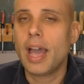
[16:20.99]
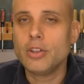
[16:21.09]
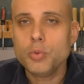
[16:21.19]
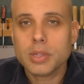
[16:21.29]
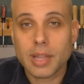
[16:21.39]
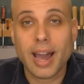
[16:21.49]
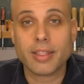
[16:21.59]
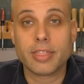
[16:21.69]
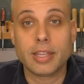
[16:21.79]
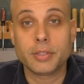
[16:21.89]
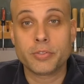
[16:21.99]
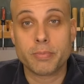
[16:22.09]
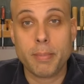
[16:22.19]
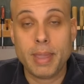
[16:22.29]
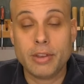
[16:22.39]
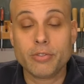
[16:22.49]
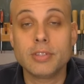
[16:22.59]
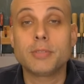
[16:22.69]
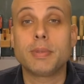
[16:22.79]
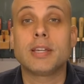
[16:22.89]
I do a lot of things for my
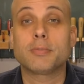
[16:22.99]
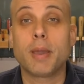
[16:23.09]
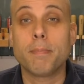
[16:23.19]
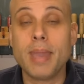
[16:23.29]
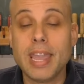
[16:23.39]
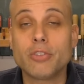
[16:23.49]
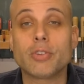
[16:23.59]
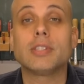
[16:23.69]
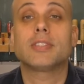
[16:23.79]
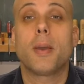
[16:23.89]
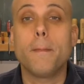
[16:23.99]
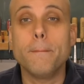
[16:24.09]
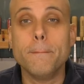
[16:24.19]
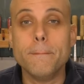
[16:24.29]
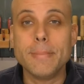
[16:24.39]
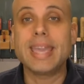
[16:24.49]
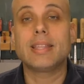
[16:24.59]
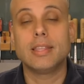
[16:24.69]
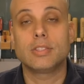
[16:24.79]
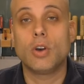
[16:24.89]
patrons because my patrons
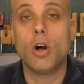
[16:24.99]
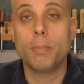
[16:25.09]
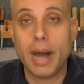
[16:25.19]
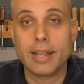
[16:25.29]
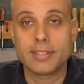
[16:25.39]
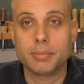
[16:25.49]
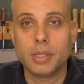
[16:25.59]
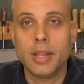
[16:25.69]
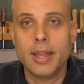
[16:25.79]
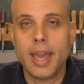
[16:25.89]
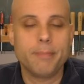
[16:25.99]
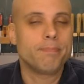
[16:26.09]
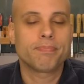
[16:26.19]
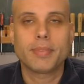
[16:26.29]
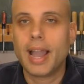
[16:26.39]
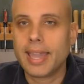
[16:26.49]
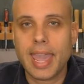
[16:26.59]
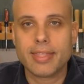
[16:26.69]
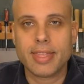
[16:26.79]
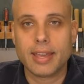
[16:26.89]
make this all possible. And I
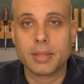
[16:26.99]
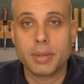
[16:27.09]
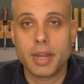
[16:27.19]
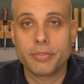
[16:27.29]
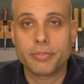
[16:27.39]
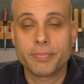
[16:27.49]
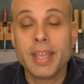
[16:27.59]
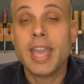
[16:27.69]
can't thank them enough.